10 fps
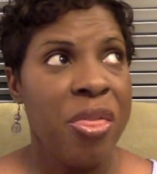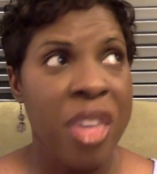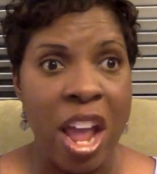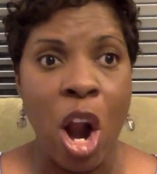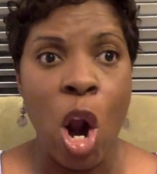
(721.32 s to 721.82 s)

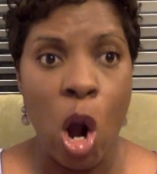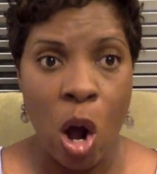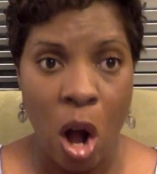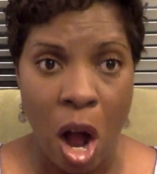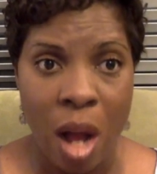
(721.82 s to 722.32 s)
They are
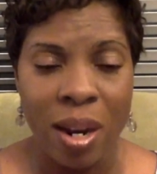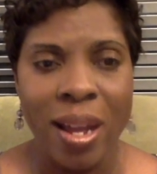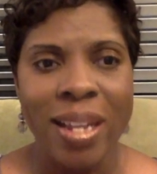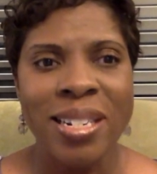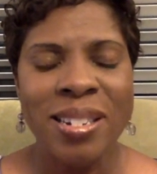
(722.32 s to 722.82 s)
all
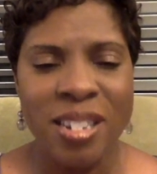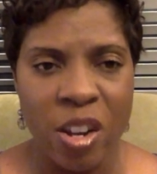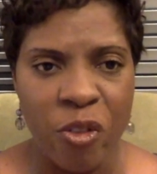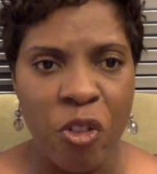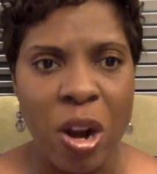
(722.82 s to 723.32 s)

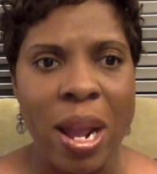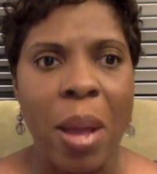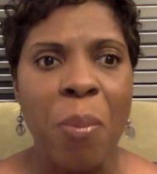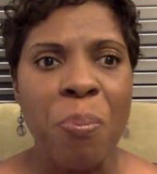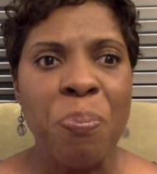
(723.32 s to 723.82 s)
different
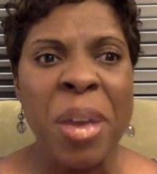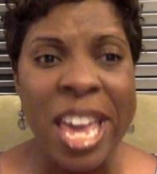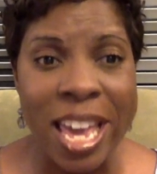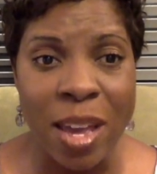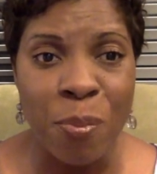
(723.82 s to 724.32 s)

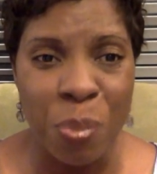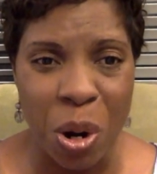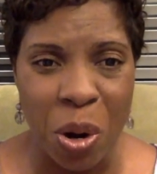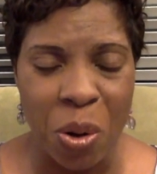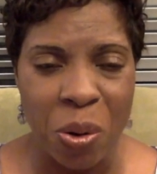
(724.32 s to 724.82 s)

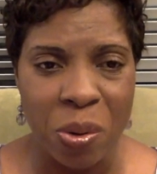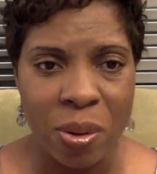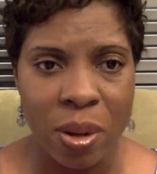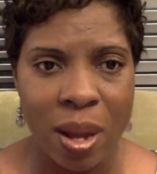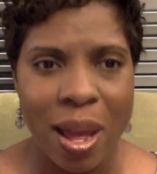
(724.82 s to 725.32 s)
people.
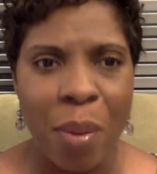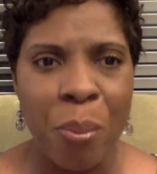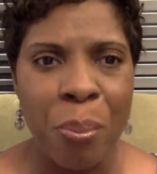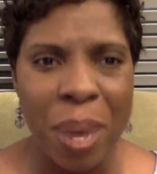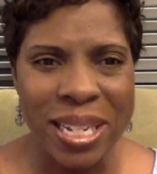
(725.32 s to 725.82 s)

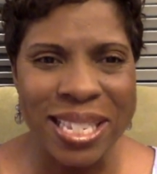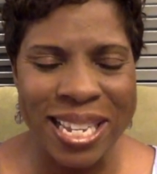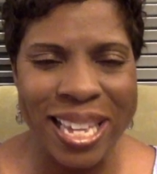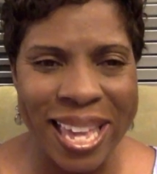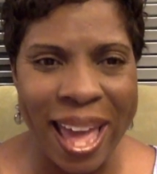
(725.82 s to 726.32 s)
But
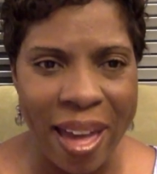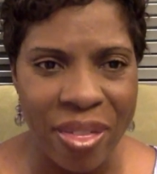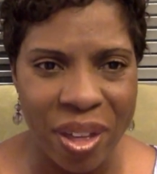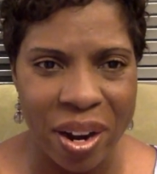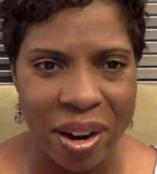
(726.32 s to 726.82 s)

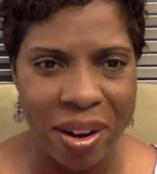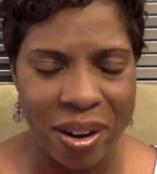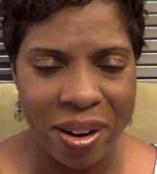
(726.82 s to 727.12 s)
together,